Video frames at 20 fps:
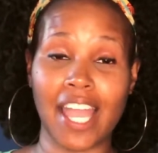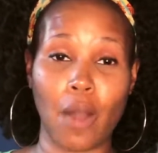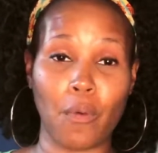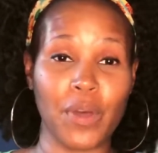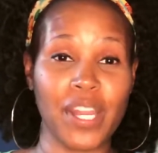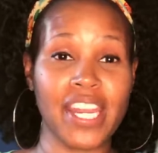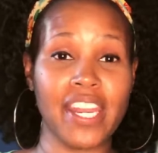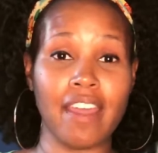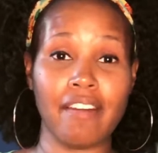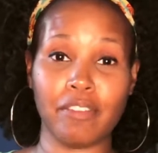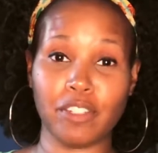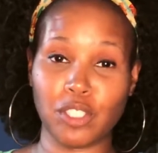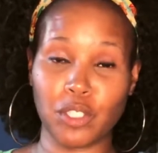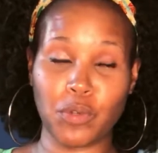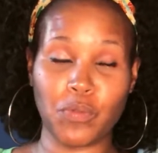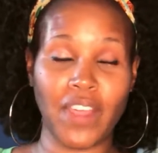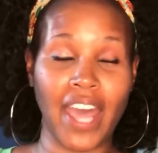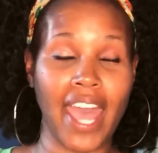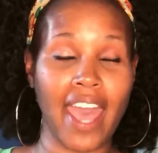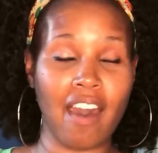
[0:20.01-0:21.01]
I would never do
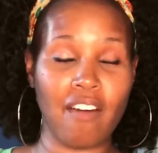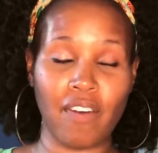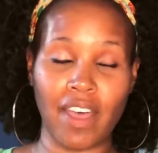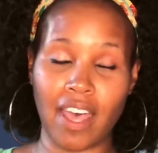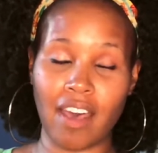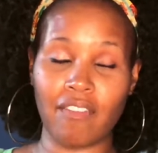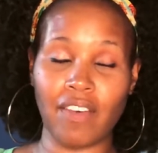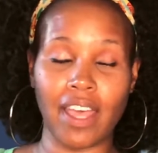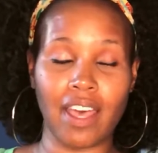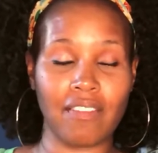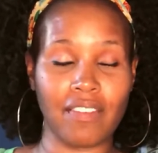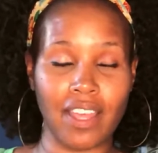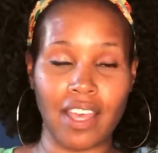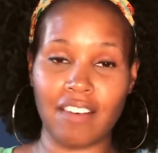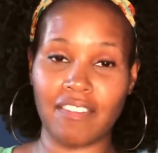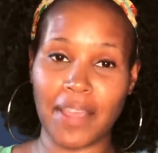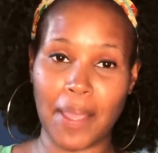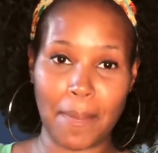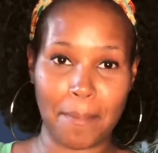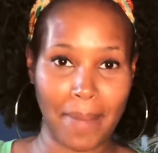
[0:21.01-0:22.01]
that ever
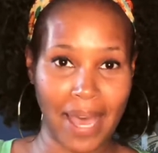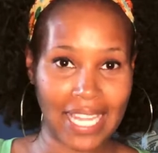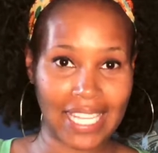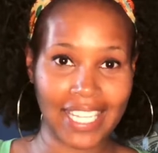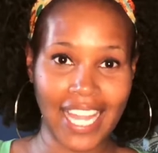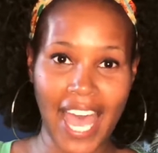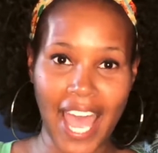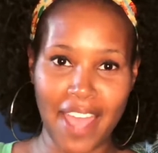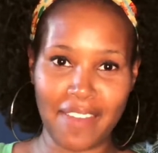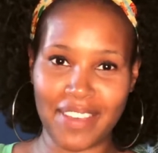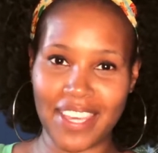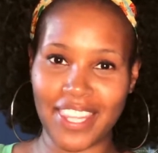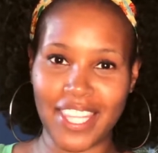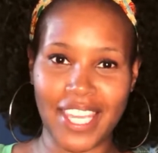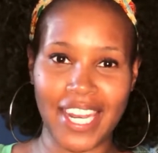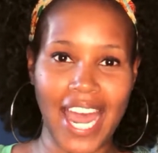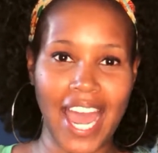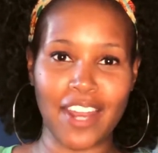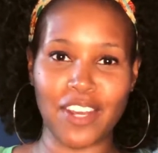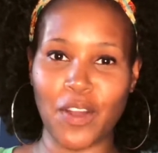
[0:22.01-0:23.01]
in my life. And
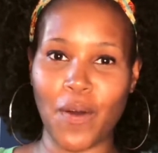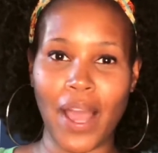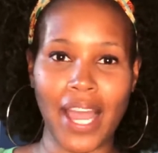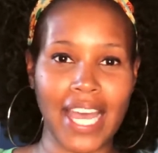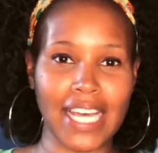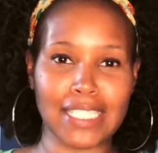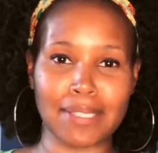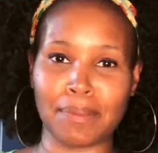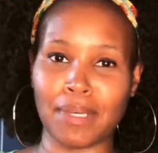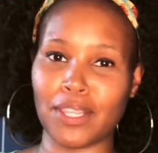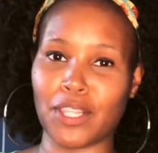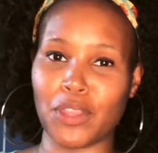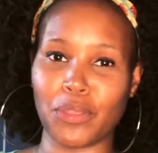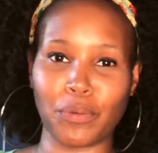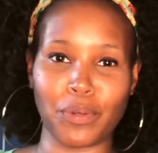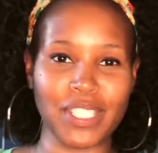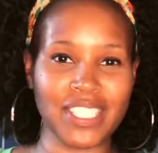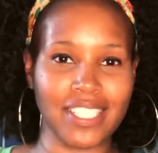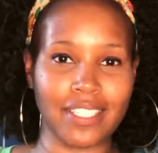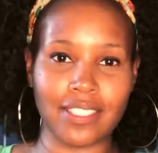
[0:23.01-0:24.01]
then I know I got some other
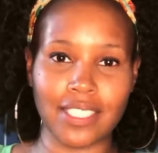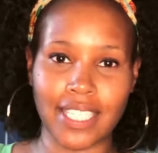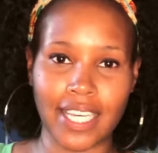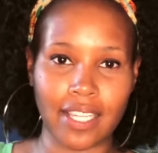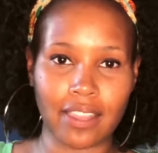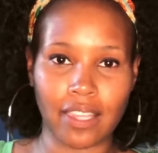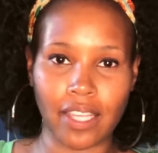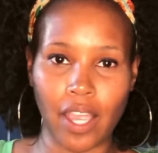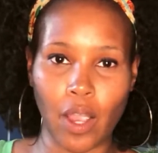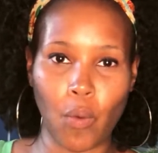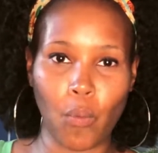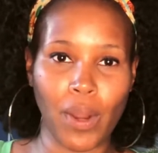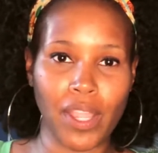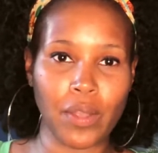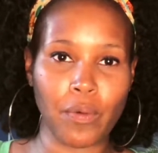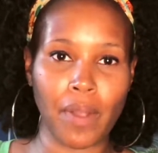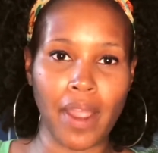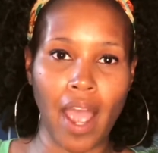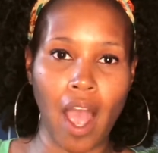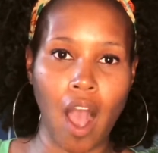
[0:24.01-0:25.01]
thrill seekers out there. Where
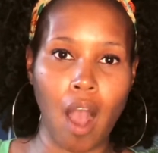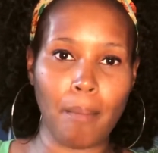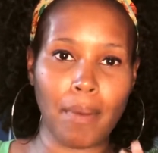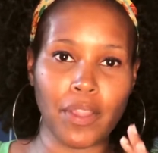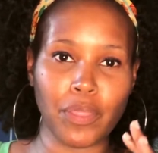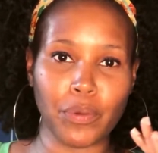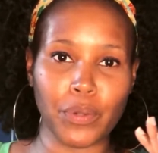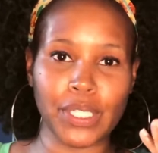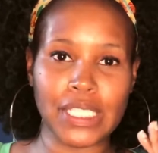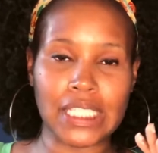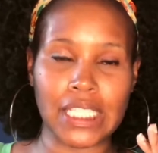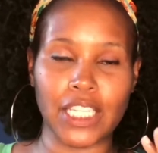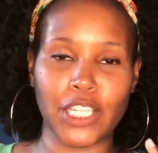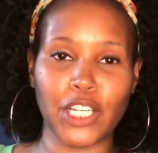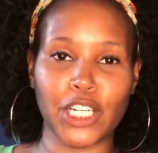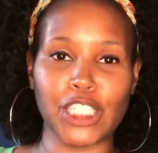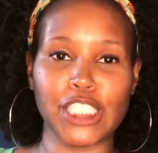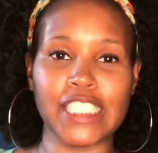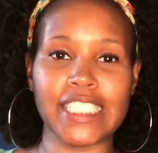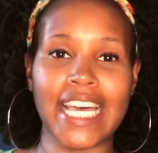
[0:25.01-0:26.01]
you at, all my thrill
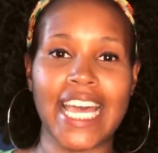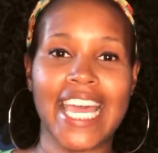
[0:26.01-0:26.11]
seekers?